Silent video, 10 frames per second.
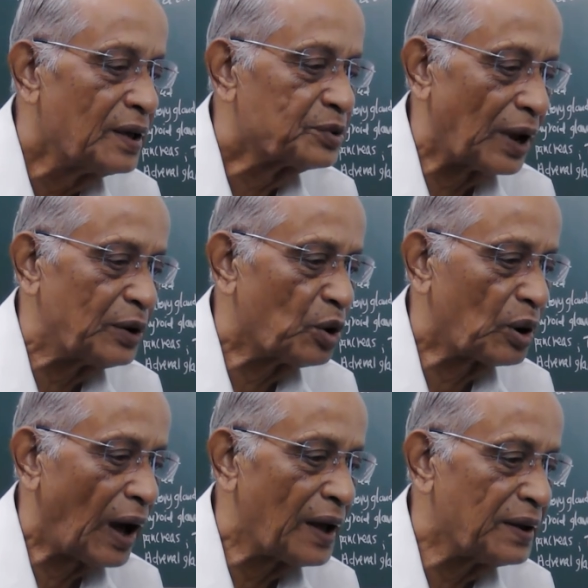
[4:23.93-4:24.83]

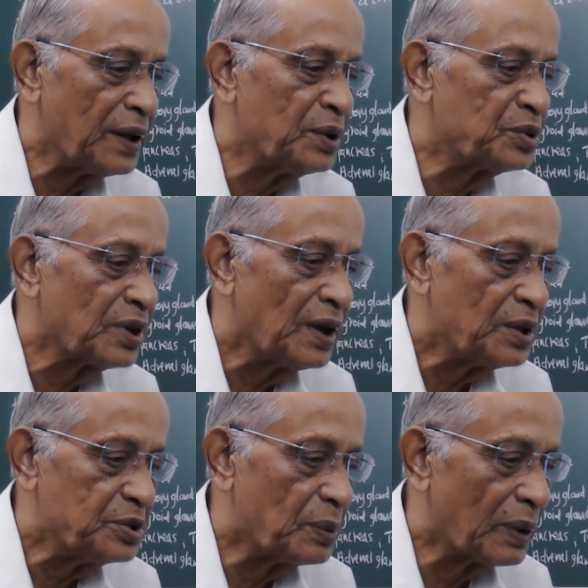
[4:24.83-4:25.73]
cytokinins,
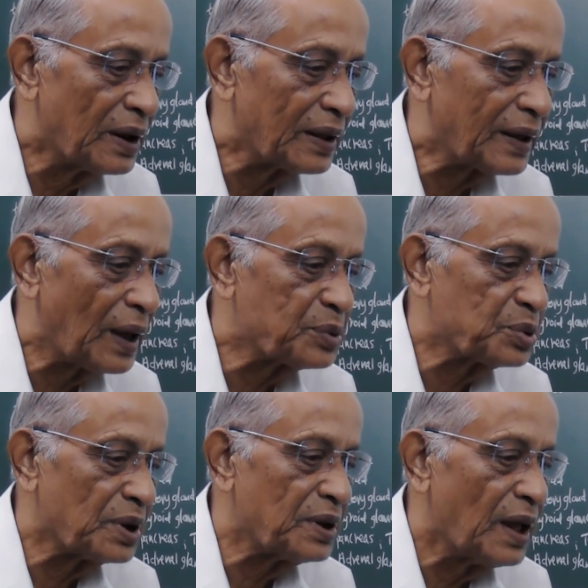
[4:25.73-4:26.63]
gibberellic
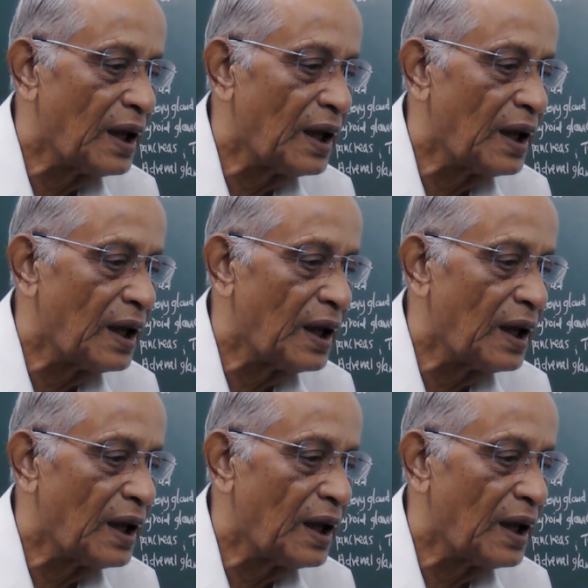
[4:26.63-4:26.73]
acid,